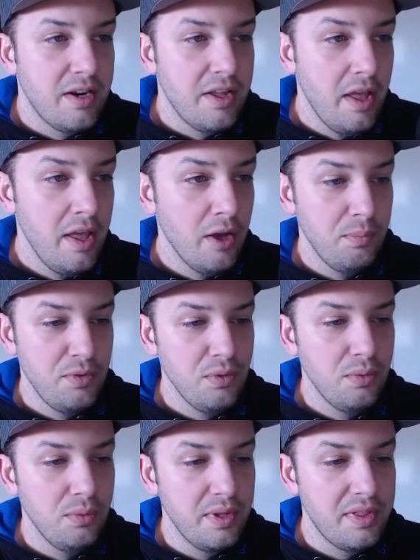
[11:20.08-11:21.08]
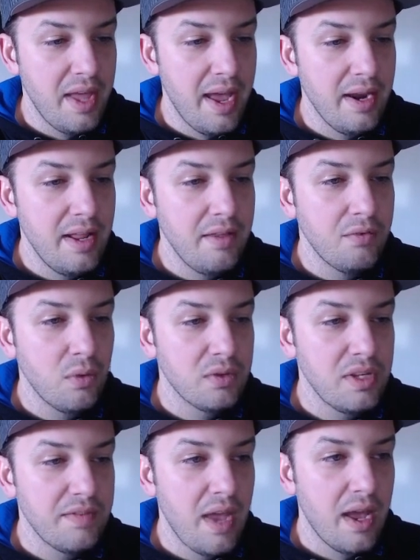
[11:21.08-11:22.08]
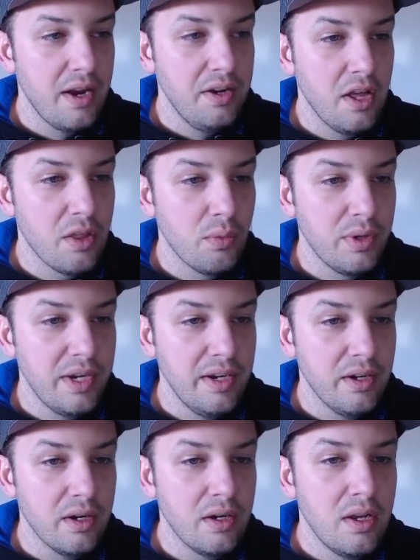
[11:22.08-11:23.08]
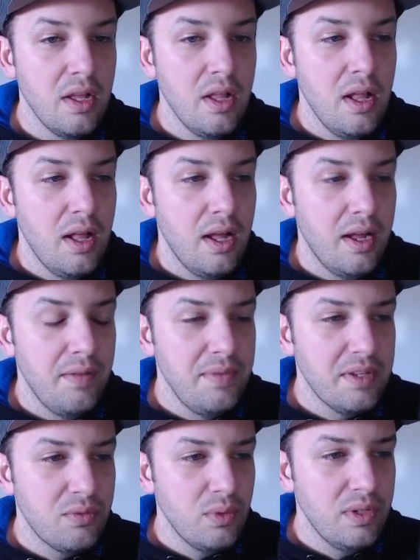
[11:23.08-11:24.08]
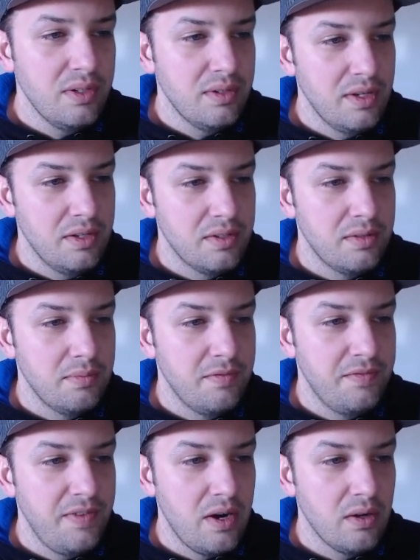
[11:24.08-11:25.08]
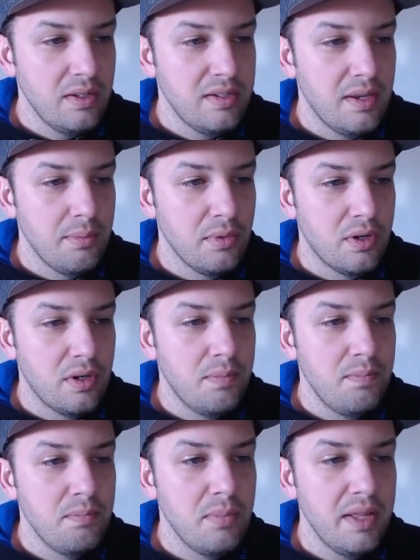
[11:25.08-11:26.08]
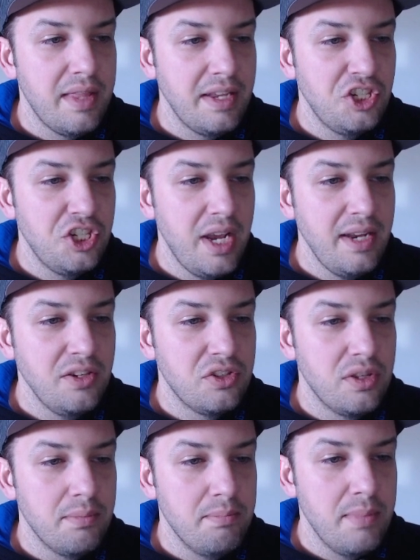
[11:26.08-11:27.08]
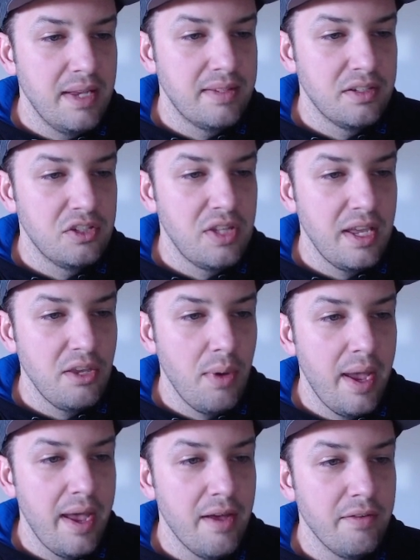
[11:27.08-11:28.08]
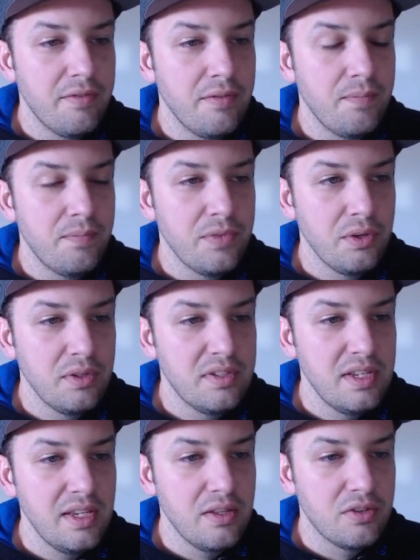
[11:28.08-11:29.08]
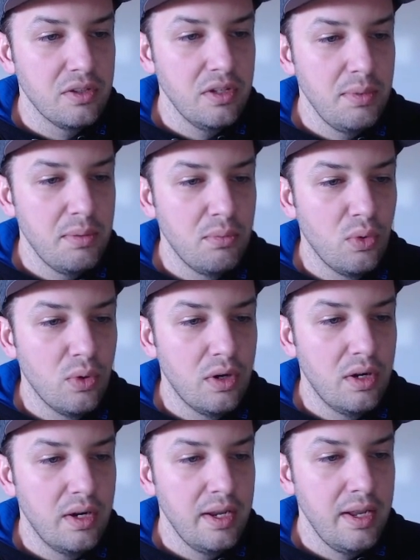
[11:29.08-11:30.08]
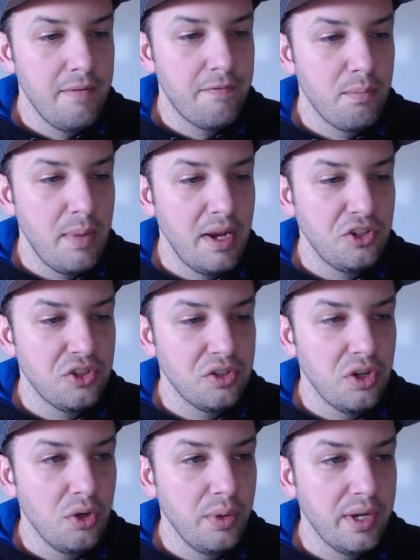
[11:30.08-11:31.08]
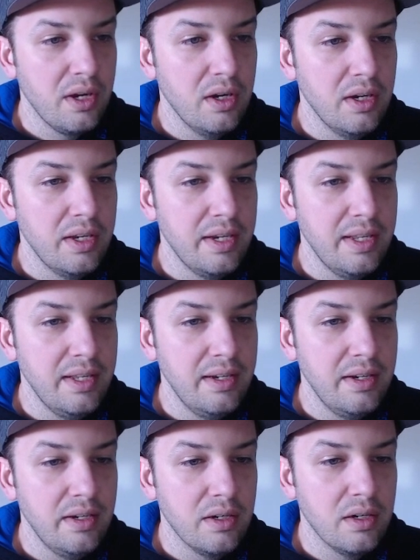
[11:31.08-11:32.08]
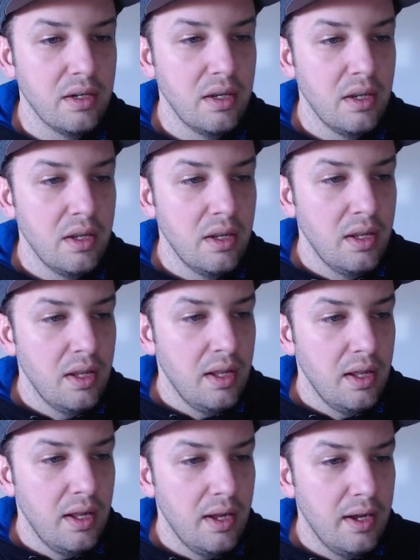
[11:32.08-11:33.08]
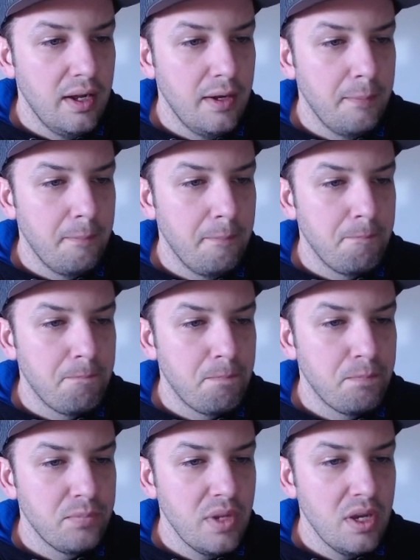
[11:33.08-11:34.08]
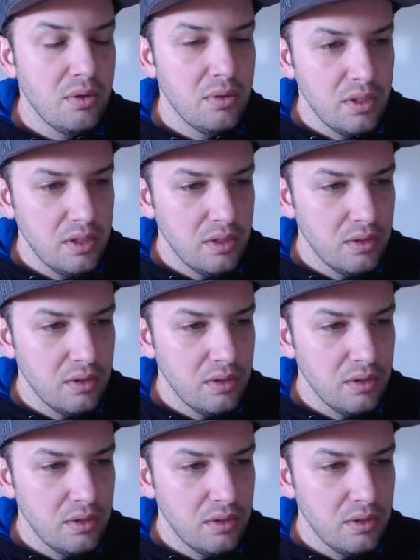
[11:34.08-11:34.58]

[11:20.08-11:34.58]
there to help you with that. And of course, they've got another one here. Uh, this one is fairly similar, but they changed the message that you have. You can see there's a little bit more information going on in here. Um, no.